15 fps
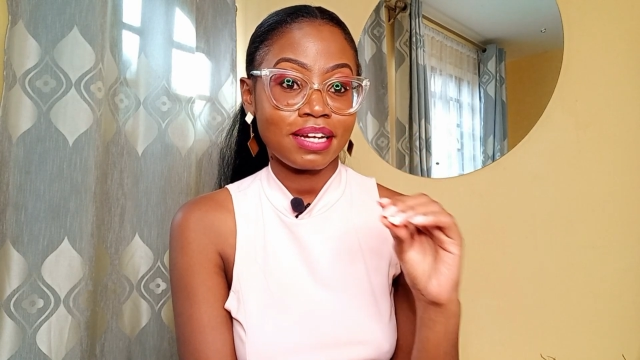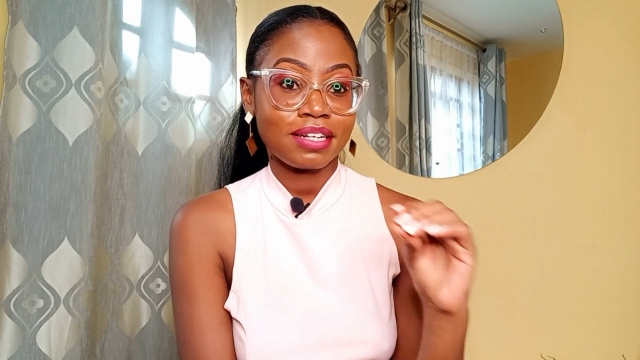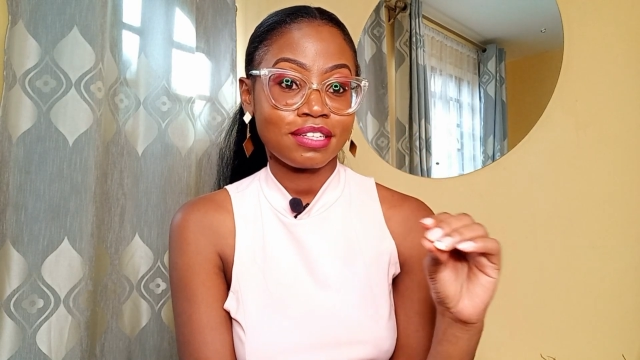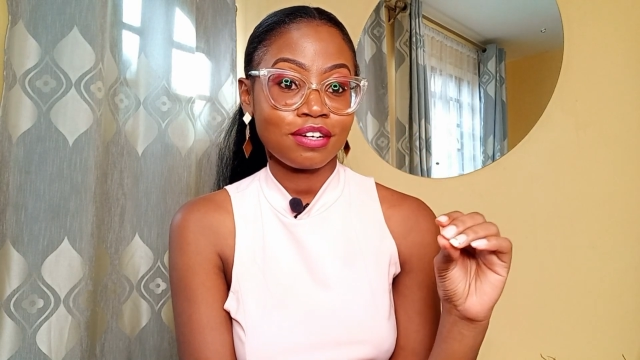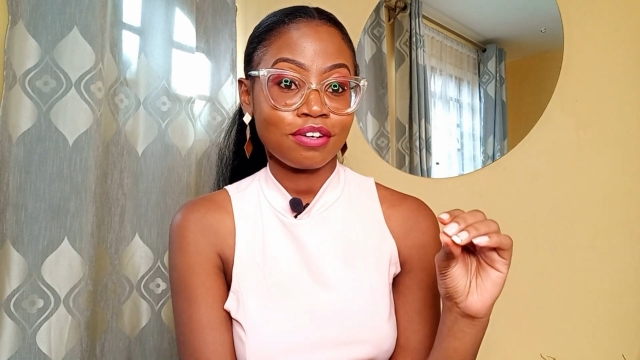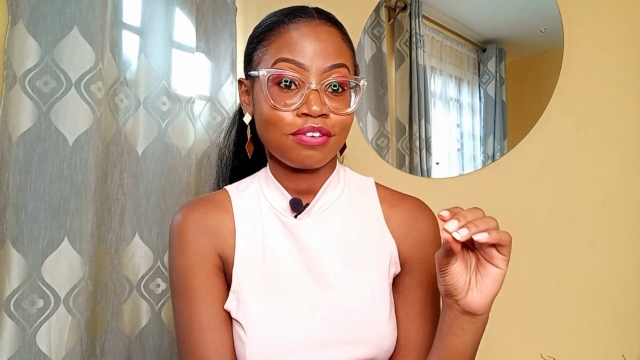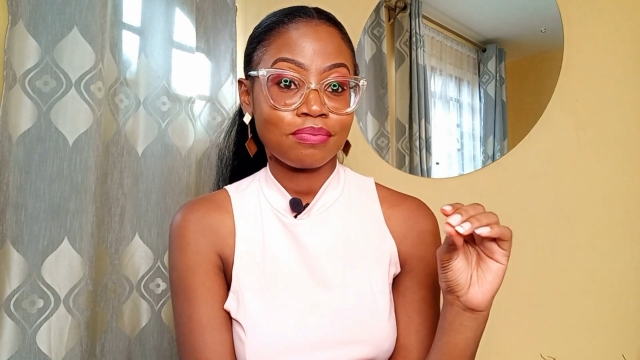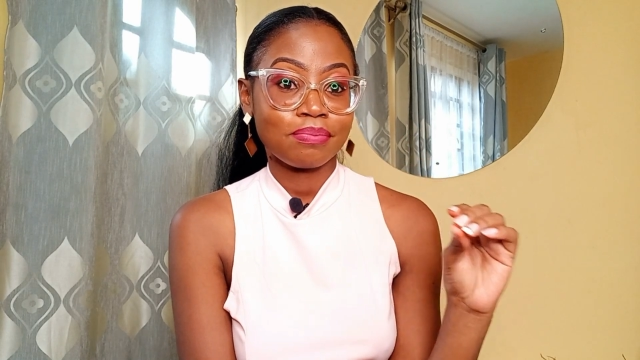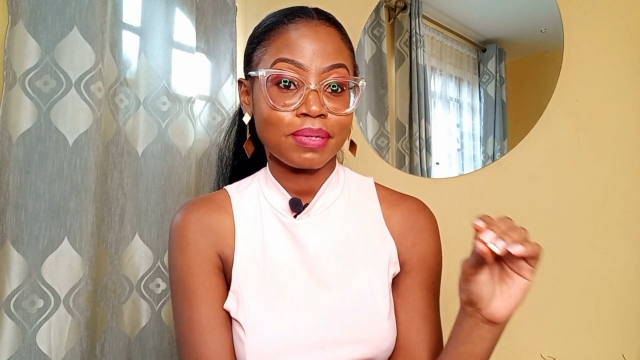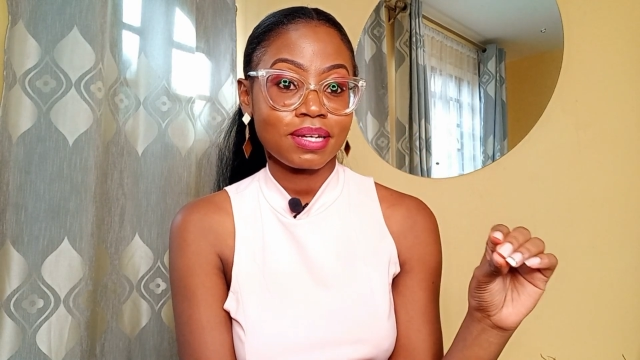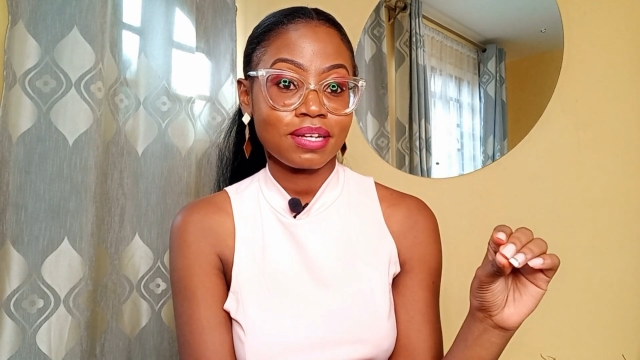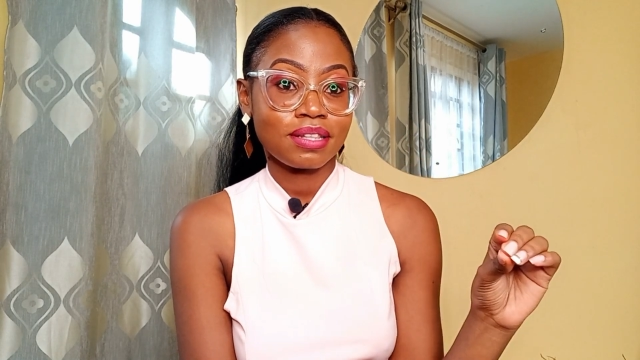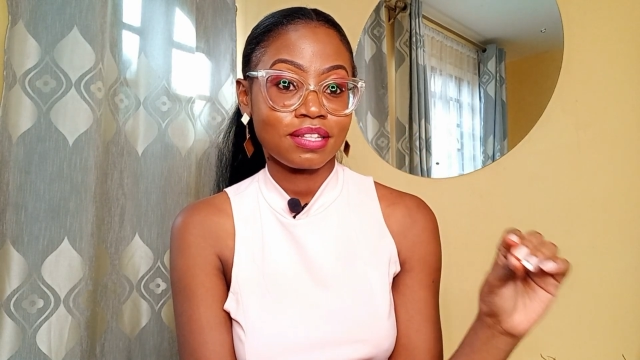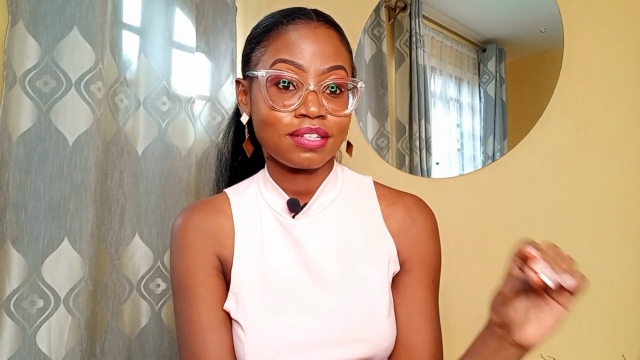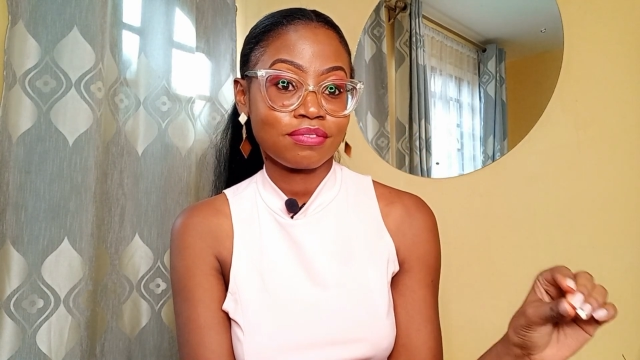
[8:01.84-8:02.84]
idea of
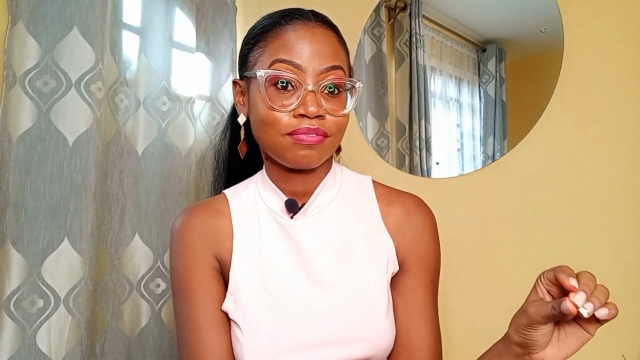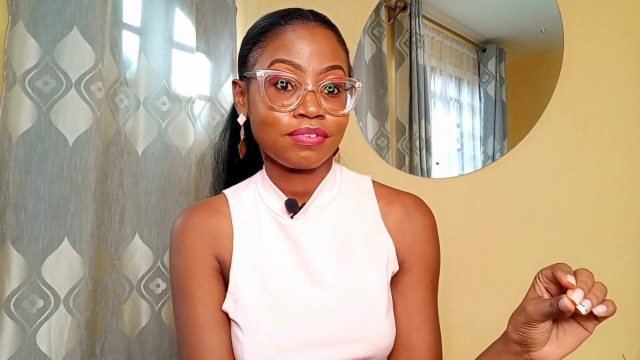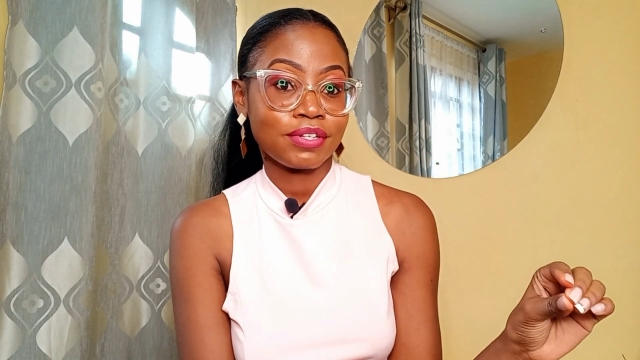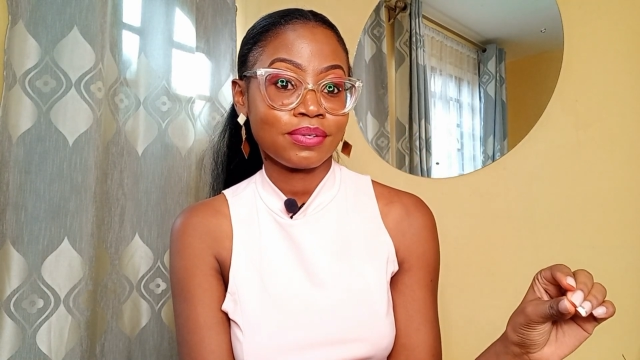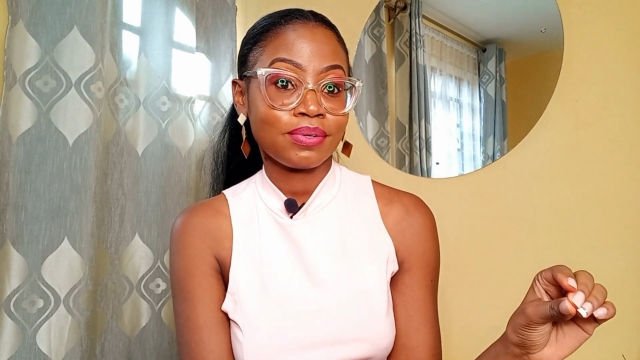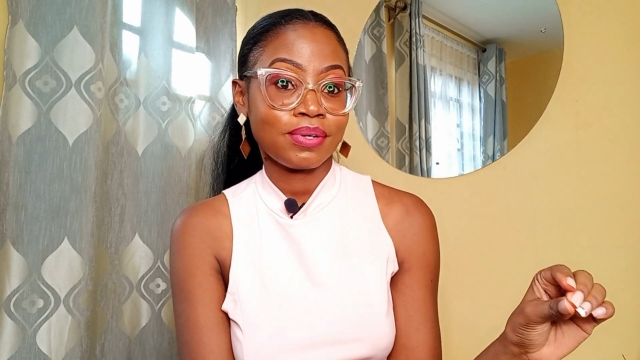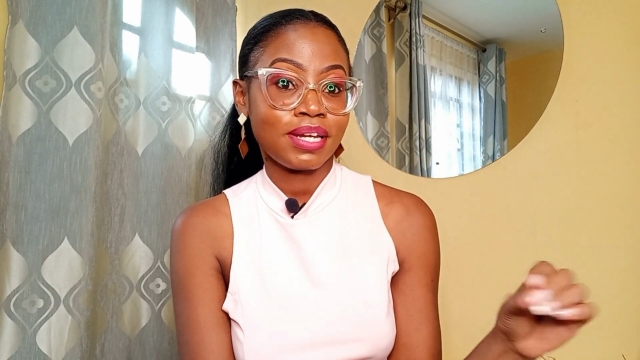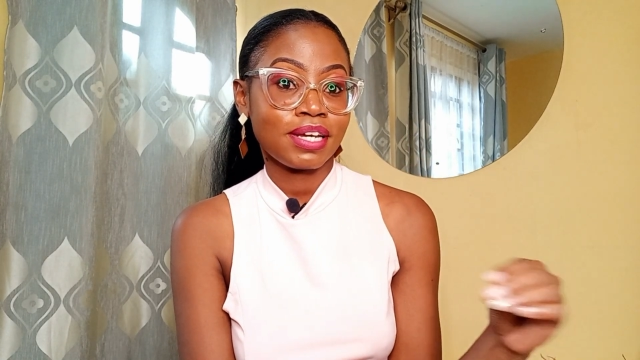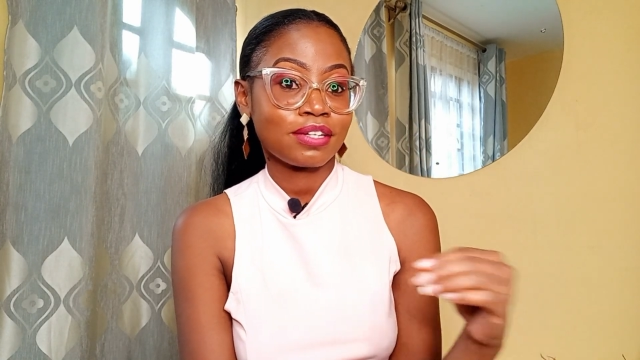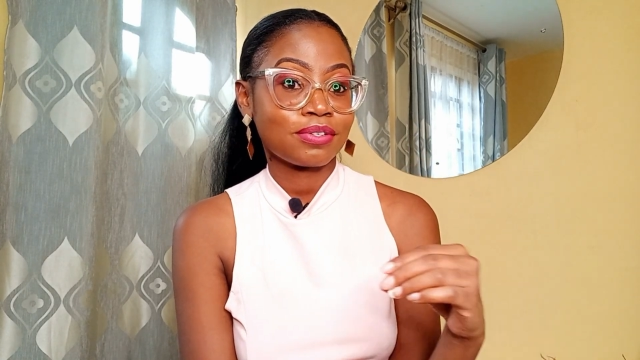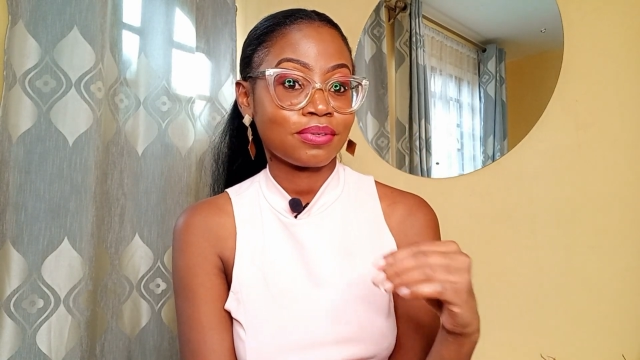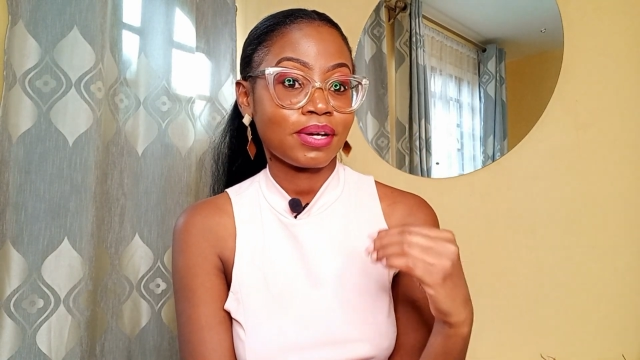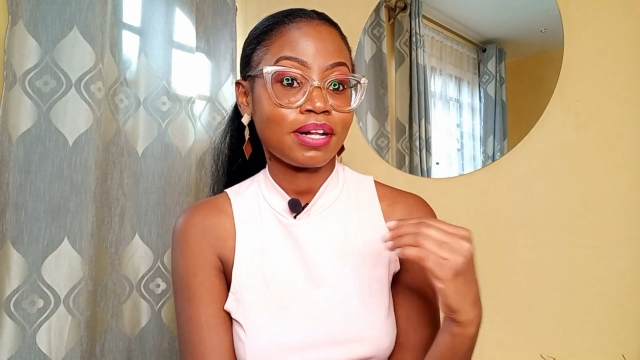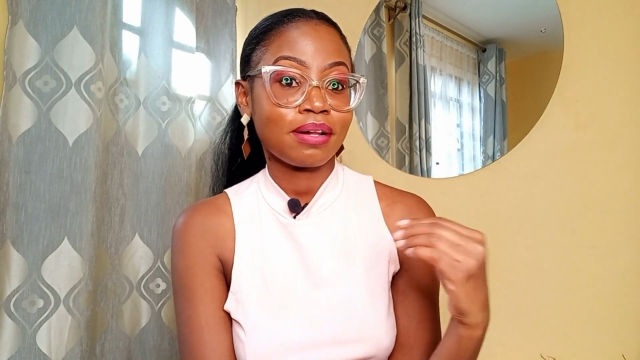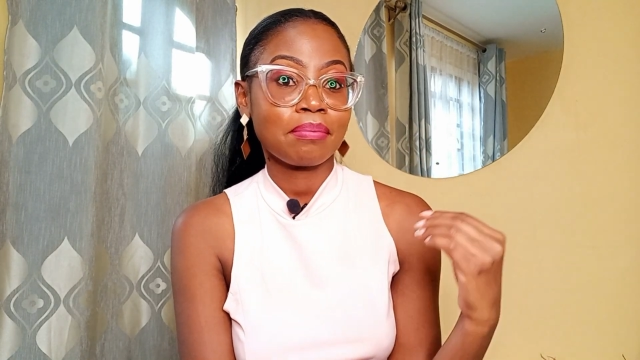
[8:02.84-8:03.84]
making this video, like to
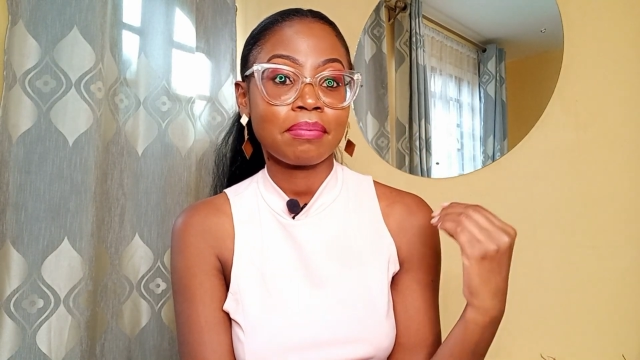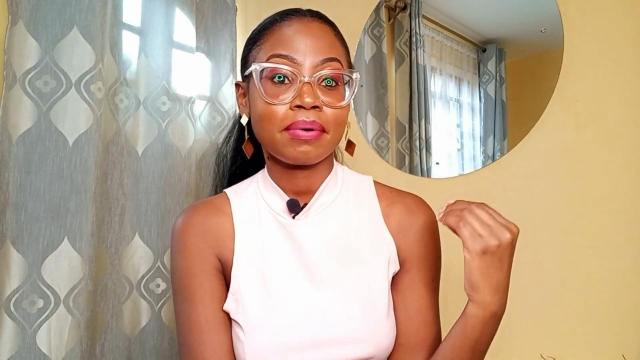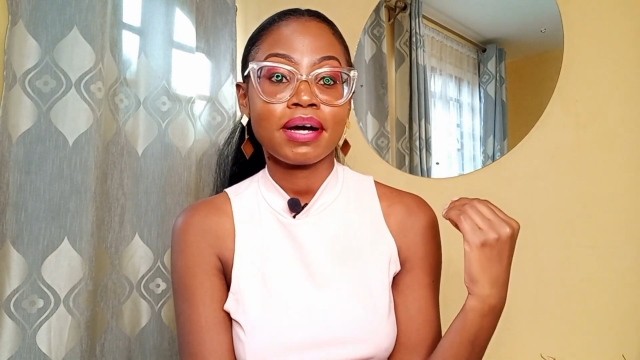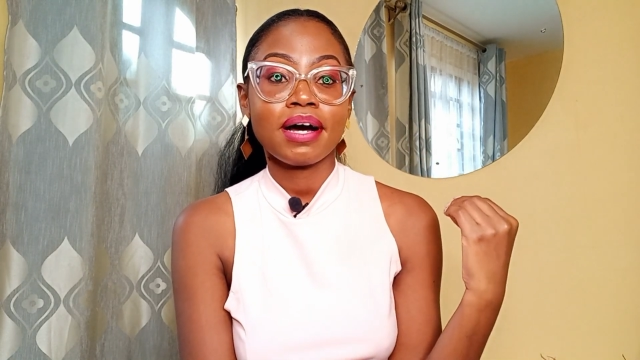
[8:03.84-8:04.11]
help